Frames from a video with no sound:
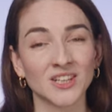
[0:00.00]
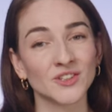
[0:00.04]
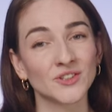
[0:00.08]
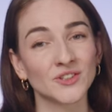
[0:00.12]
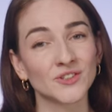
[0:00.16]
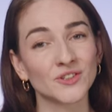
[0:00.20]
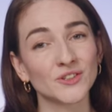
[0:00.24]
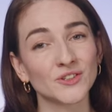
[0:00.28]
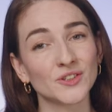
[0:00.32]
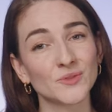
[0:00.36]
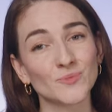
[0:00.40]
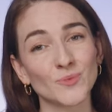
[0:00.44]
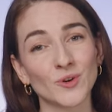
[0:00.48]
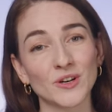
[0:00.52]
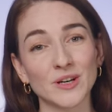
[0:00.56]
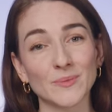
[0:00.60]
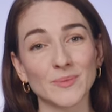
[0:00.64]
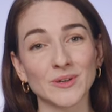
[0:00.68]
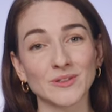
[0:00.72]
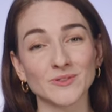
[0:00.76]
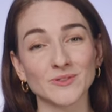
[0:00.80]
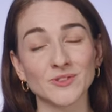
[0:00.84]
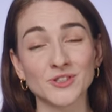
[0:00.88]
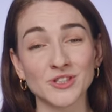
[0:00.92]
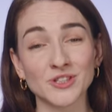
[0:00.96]
To learn more
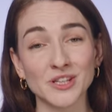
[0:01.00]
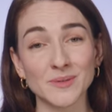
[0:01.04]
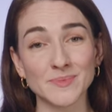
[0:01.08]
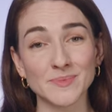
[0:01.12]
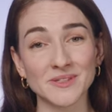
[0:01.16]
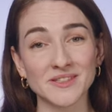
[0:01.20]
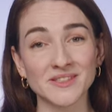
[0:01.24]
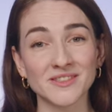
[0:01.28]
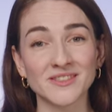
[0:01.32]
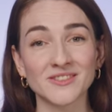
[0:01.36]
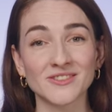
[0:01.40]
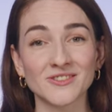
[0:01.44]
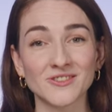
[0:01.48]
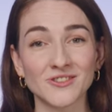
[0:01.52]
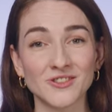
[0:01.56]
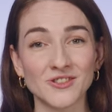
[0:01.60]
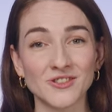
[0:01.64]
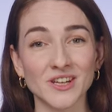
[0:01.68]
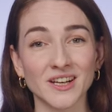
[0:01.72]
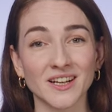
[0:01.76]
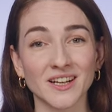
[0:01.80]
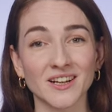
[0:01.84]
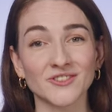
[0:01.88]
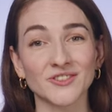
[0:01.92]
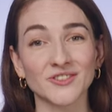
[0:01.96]
about CHIPS,
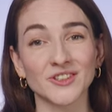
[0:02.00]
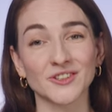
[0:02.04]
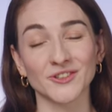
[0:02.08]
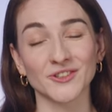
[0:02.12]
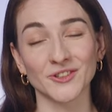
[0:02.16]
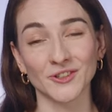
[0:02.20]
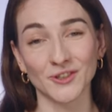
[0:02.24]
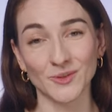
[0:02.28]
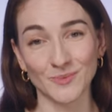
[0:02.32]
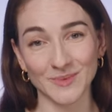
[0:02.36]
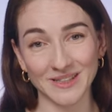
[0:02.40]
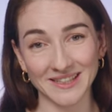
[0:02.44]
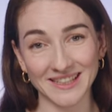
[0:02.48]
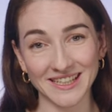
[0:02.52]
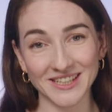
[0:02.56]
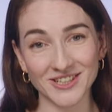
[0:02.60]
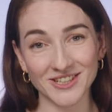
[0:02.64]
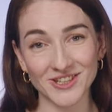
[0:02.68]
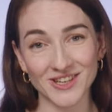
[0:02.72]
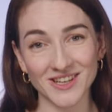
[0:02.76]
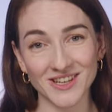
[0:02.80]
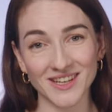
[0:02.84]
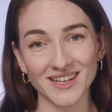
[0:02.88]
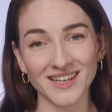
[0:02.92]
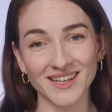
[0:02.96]
check out our
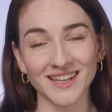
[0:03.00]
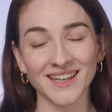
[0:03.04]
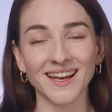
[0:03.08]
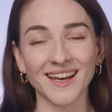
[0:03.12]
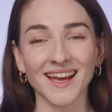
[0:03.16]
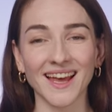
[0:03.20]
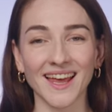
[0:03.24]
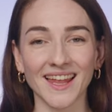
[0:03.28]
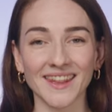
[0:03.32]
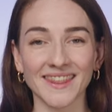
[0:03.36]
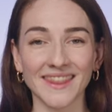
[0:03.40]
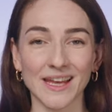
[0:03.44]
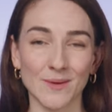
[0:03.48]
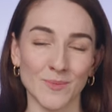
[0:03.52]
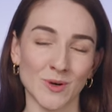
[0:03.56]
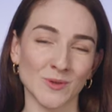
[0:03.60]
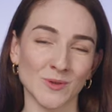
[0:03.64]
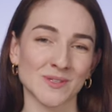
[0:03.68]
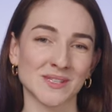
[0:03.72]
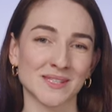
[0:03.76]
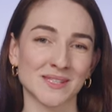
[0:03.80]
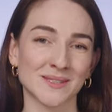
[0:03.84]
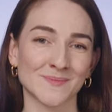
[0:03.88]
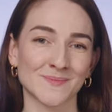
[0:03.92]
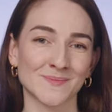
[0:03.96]
documentation and
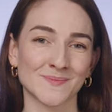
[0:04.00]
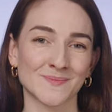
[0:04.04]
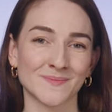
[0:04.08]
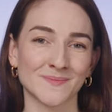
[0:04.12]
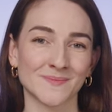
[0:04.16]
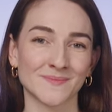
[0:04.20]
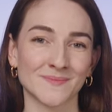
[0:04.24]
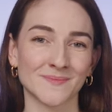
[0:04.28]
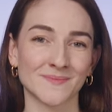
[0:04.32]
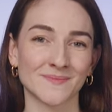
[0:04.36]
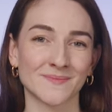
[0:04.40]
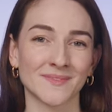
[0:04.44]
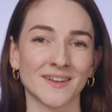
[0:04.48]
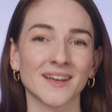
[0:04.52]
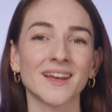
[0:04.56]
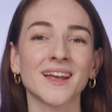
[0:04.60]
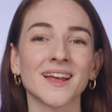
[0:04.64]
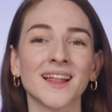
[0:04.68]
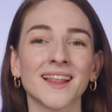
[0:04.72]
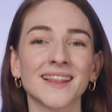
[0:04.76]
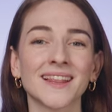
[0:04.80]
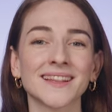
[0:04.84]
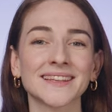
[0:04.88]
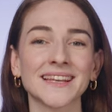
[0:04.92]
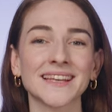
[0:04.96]
demos.
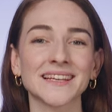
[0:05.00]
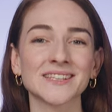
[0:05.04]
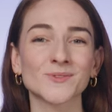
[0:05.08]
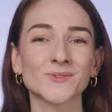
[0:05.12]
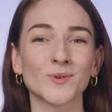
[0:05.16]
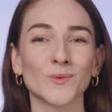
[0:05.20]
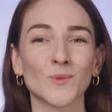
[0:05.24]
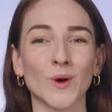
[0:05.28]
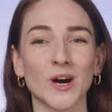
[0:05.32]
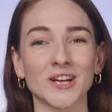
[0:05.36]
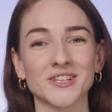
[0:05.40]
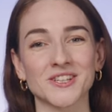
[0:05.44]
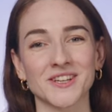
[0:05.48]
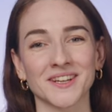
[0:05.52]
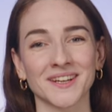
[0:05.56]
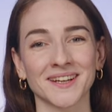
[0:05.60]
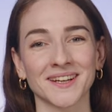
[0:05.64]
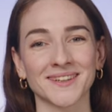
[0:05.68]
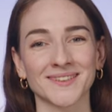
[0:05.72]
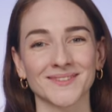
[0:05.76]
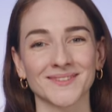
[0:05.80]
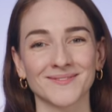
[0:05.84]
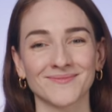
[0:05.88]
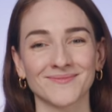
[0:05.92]
Thanks for watching.